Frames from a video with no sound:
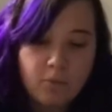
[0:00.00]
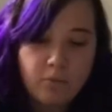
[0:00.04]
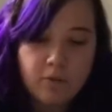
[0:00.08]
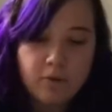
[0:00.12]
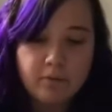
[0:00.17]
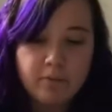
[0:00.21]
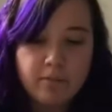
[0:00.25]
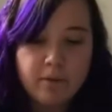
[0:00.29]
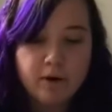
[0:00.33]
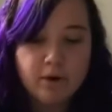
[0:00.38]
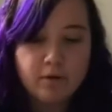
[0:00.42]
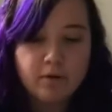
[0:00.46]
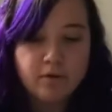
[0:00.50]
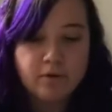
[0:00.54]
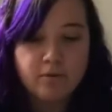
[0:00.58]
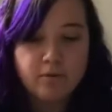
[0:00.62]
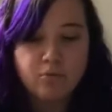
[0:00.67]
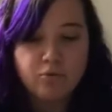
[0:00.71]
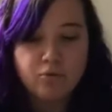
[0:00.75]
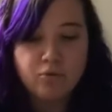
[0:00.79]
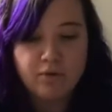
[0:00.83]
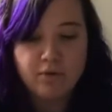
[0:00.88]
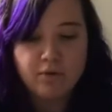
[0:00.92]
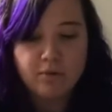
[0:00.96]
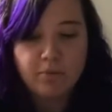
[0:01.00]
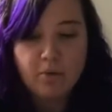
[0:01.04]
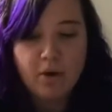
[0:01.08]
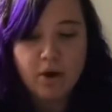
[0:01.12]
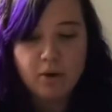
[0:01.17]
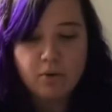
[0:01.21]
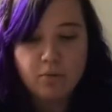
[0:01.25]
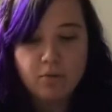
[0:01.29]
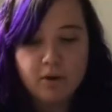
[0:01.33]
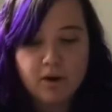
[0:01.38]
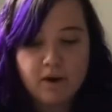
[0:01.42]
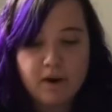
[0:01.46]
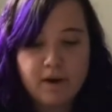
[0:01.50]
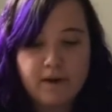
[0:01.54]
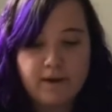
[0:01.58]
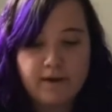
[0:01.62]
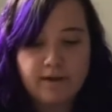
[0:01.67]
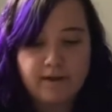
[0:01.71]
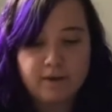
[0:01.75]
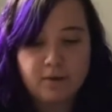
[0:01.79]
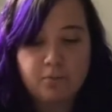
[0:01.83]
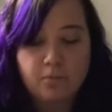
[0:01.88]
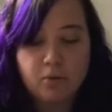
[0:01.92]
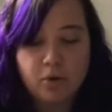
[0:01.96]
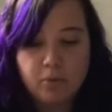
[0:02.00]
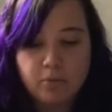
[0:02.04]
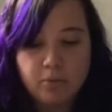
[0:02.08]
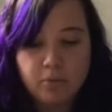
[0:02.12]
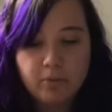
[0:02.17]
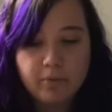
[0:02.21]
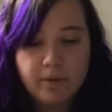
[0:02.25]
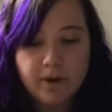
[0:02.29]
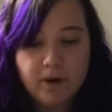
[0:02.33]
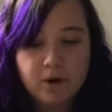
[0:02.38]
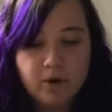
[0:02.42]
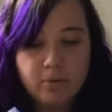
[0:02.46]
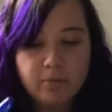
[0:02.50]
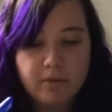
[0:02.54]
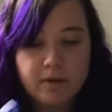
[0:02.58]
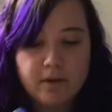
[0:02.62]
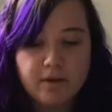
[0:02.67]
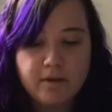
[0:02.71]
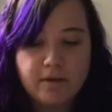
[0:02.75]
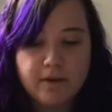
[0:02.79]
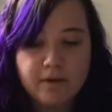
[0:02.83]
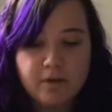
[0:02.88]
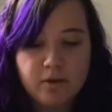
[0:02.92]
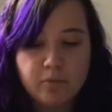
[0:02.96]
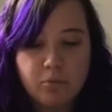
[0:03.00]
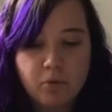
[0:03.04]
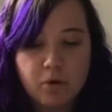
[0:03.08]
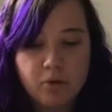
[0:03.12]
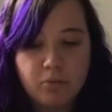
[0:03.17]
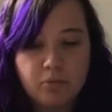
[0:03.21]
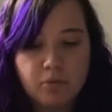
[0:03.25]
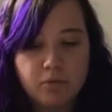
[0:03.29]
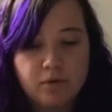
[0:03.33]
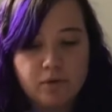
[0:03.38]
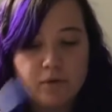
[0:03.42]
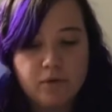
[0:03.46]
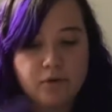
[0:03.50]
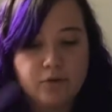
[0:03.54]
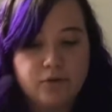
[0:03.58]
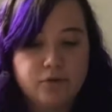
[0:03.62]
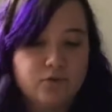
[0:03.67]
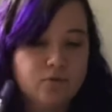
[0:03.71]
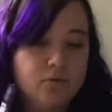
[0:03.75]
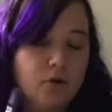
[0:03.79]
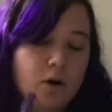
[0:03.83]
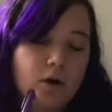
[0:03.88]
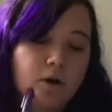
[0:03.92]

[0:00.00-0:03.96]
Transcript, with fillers: one better than the blue on the bottom one, and I like the purple better, but I think the purple's still too dark.